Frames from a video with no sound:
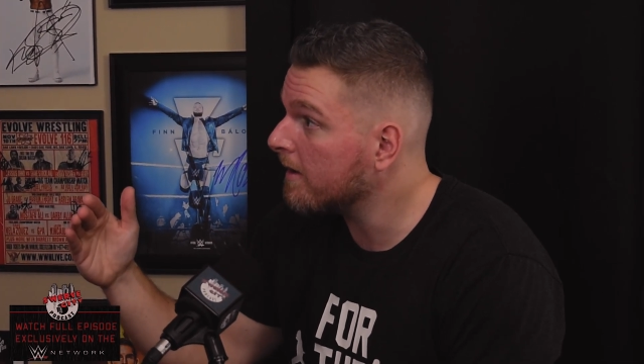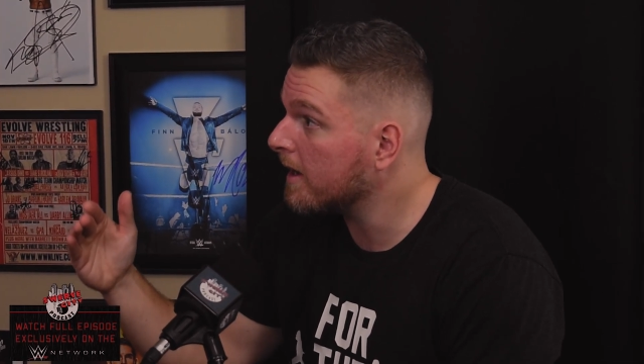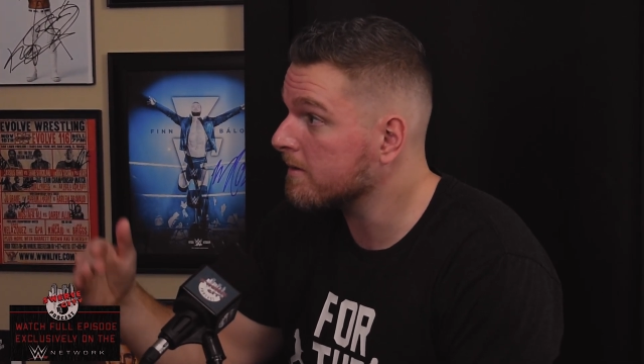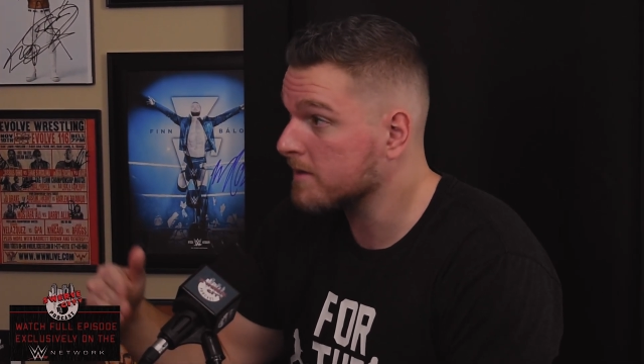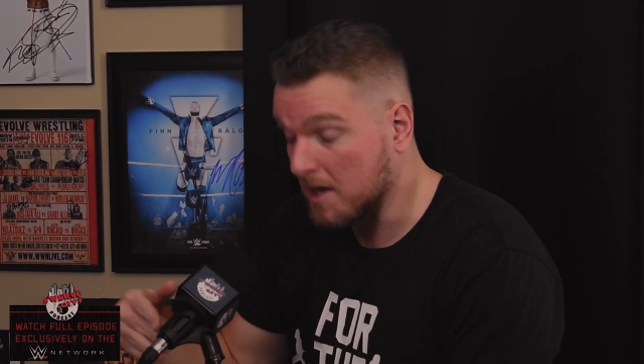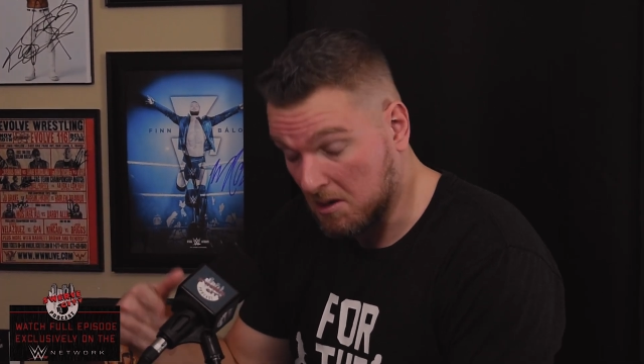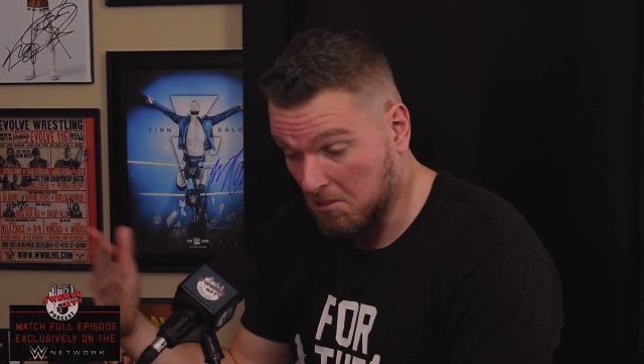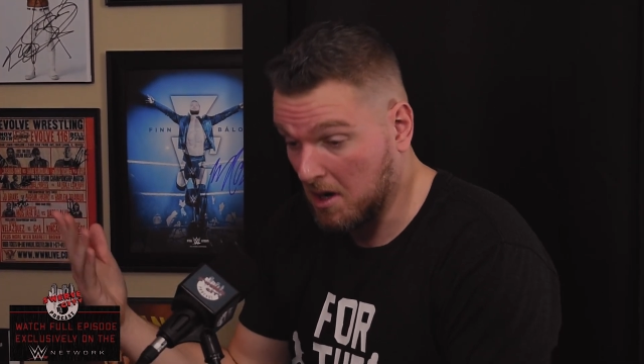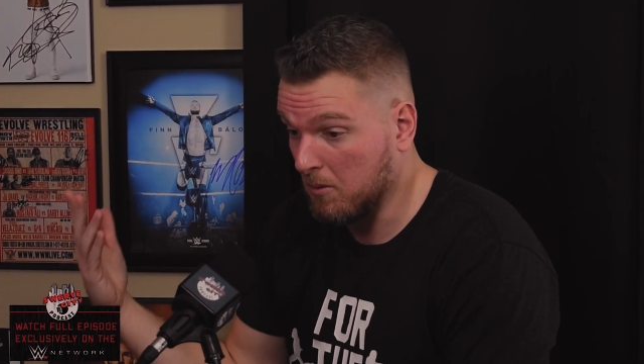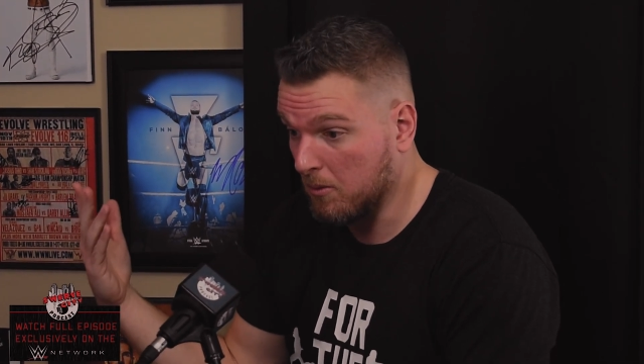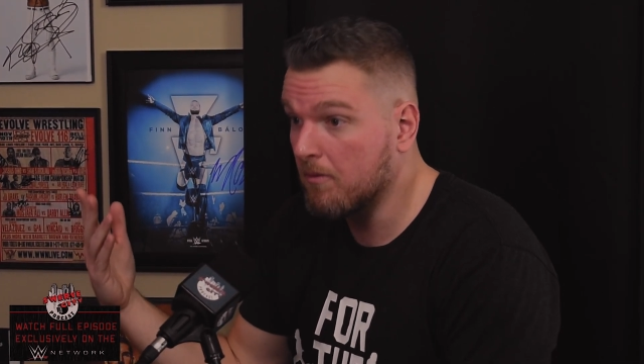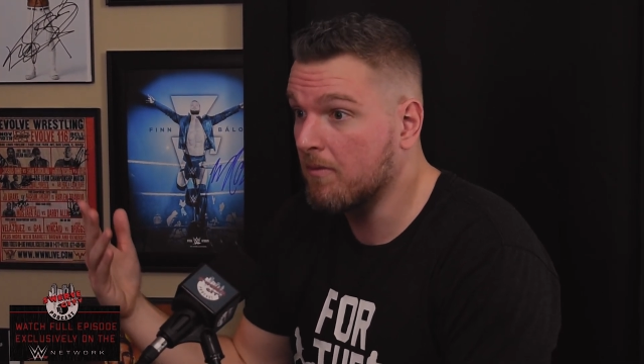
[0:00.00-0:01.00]
And I was like, yeah,
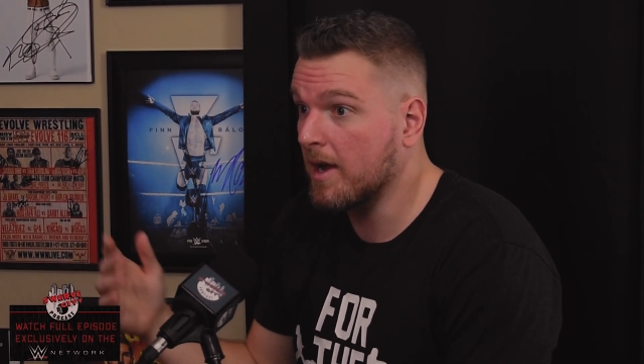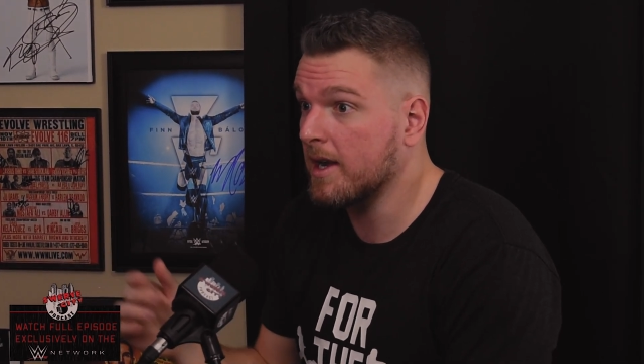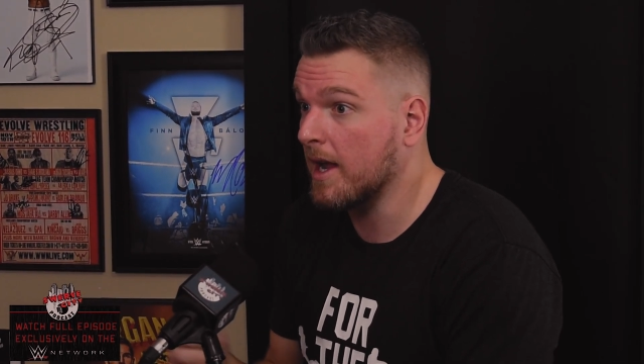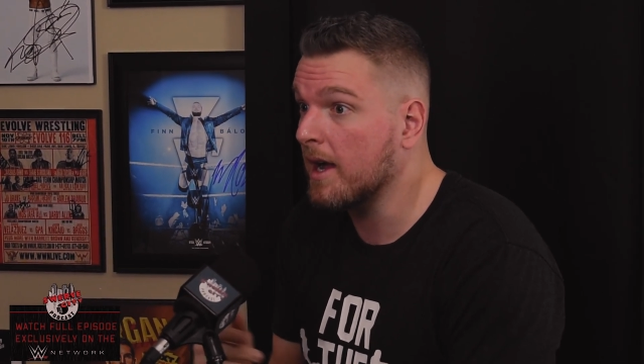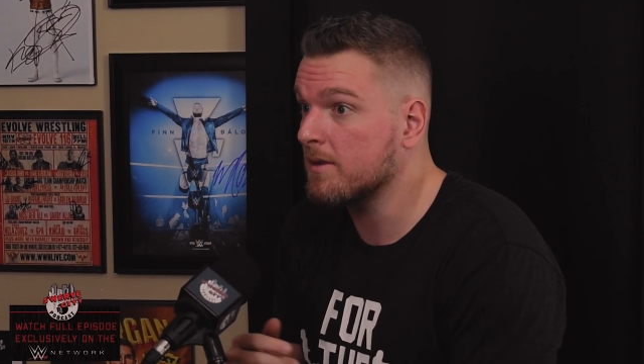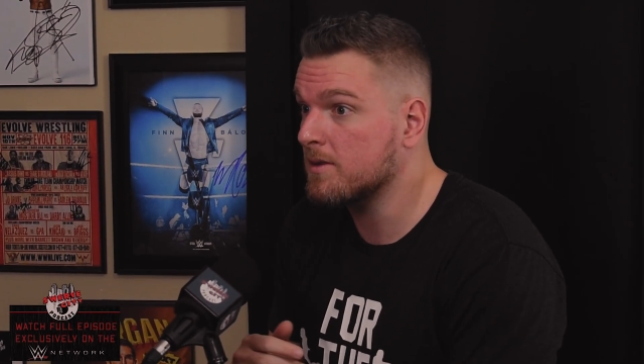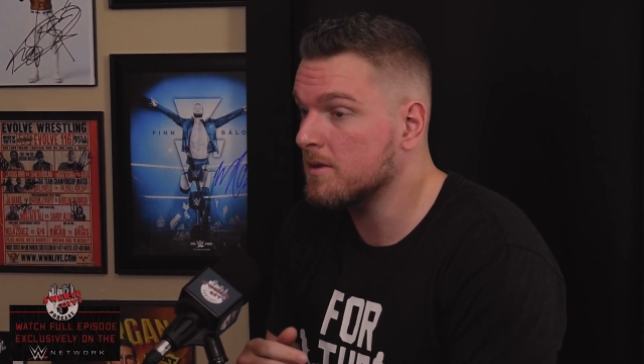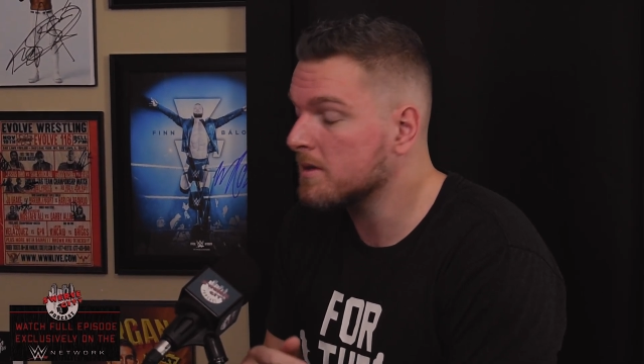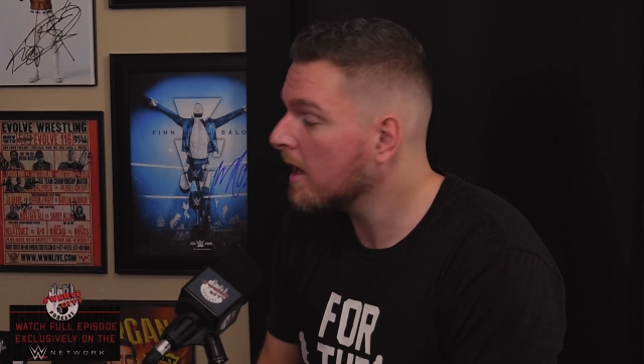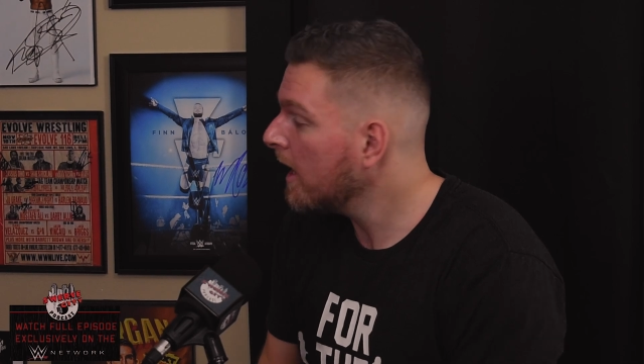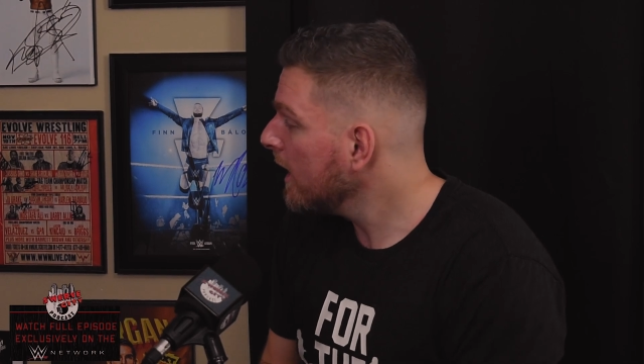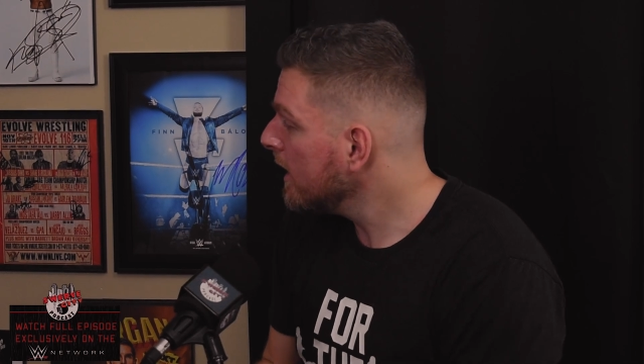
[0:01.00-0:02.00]
we'll find out,
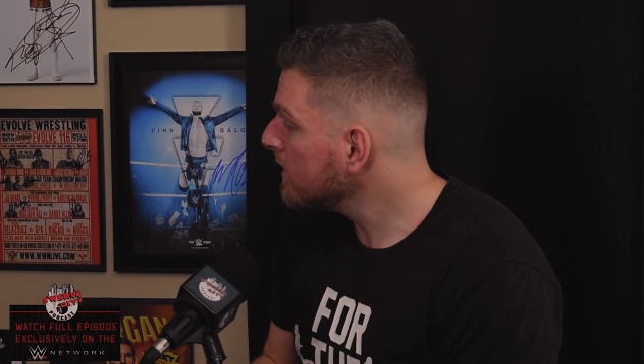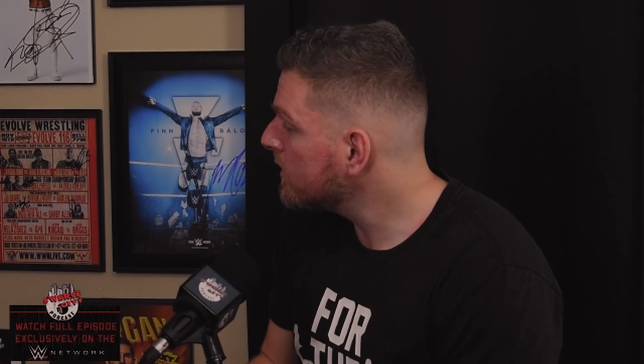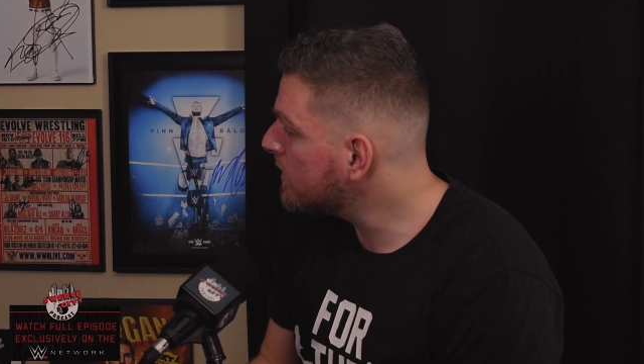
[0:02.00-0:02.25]
dude.